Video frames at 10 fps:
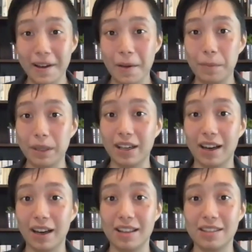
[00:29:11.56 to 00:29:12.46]

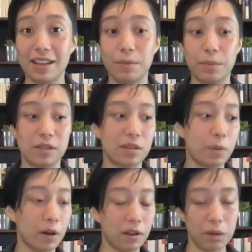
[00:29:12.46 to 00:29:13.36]
because it puts the
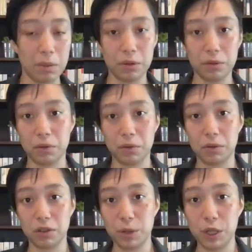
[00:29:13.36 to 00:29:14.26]
burden on people in rural
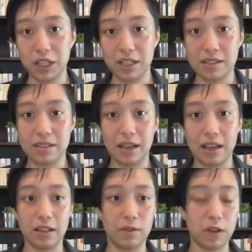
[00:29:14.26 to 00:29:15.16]
communities and
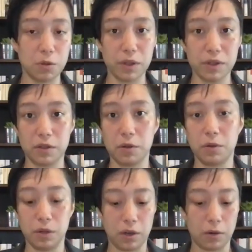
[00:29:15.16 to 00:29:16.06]
individuals
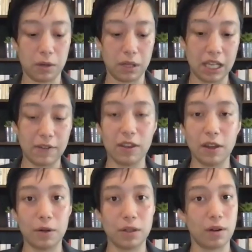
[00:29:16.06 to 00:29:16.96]
who, even
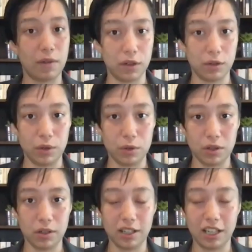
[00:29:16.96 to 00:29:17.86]
though it's revenue
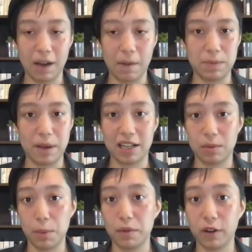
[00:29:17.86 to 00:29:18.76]
neutral, it comes back to
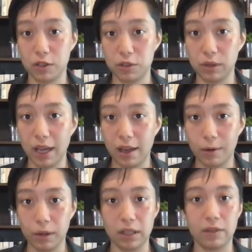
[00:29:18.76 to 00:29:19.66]
people far too late
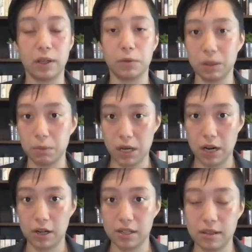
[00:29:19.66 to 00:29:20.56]
who are living really
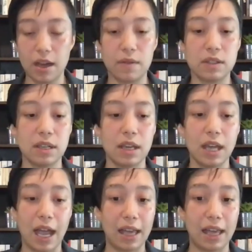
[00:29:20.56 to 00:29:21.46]
precarious lives,
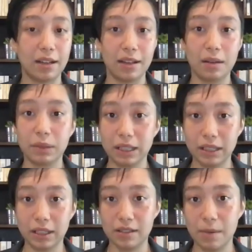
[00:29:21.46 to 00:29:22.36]
and it completely
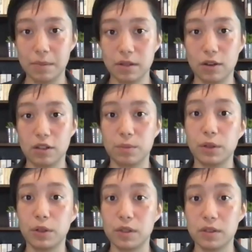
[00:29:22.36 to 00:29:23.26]
exempts large polluters.